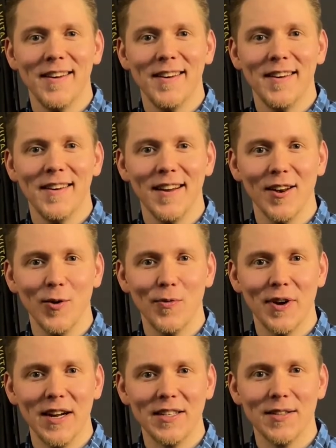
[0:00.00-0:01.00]
Hello
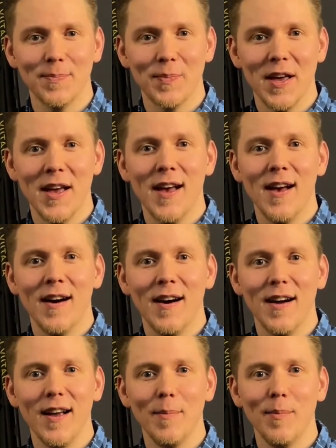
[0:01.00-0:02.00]
friends,
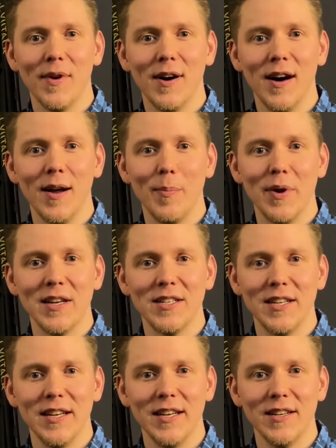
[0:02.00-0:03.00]
I am
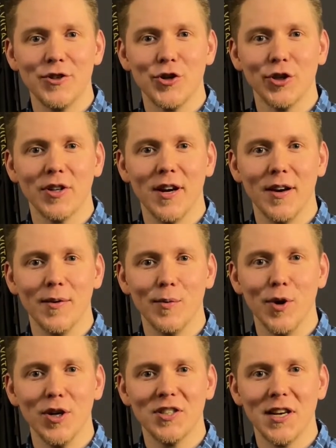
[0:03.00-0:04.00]
IPSC Shotgun
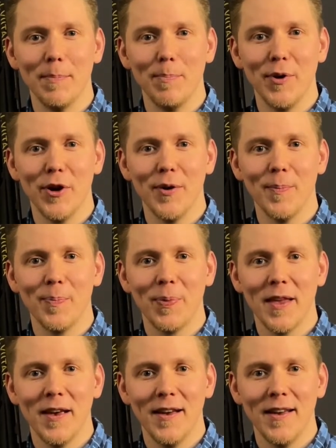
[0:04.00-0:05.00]
World Champion
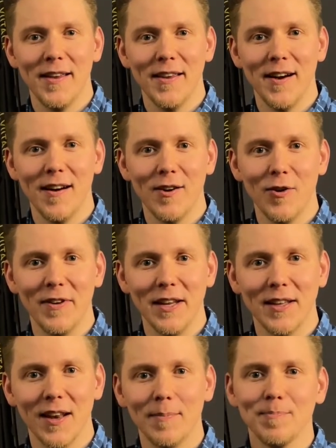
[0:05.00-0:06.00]
Jaakko Viitala.